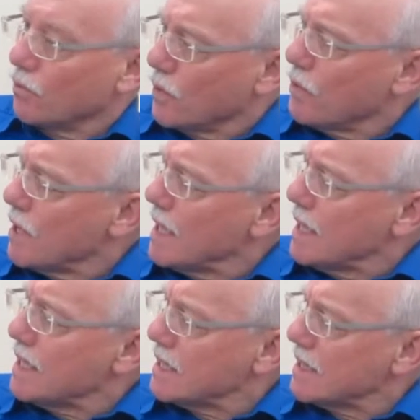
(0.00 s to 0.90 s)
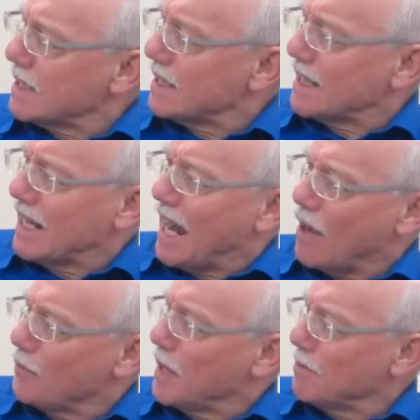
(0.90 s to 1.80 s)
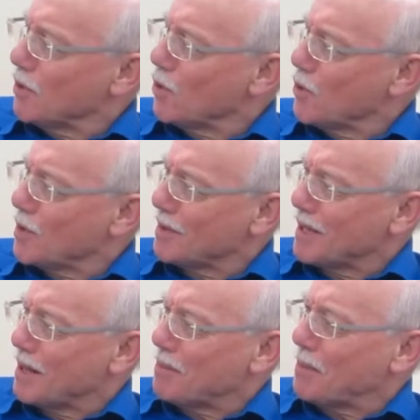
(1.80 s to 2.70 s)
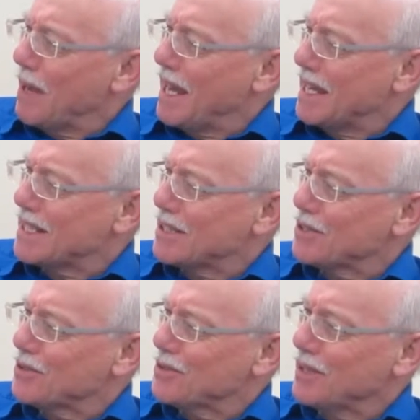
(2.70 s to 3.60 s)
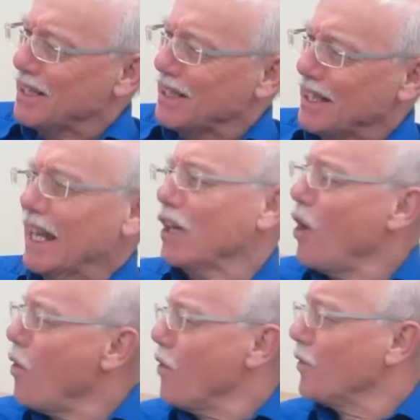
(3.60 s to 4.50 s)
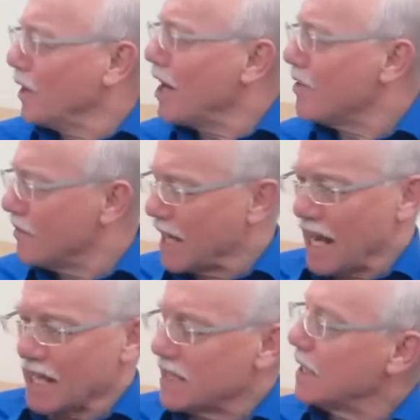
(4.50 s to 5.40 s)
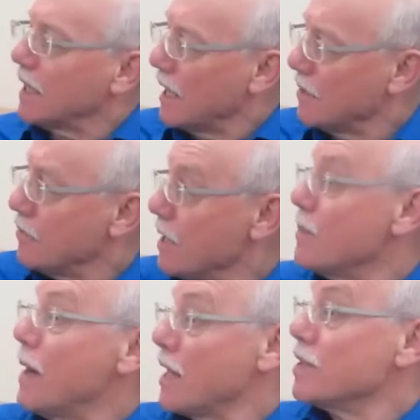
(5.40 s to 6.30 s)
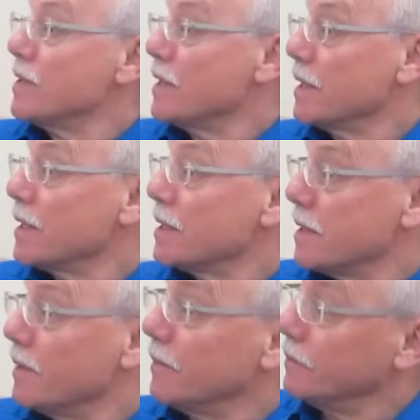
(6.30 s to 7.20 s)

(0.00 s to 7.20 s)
We really need to have people who are prepared to let go of current reality and reimagine things.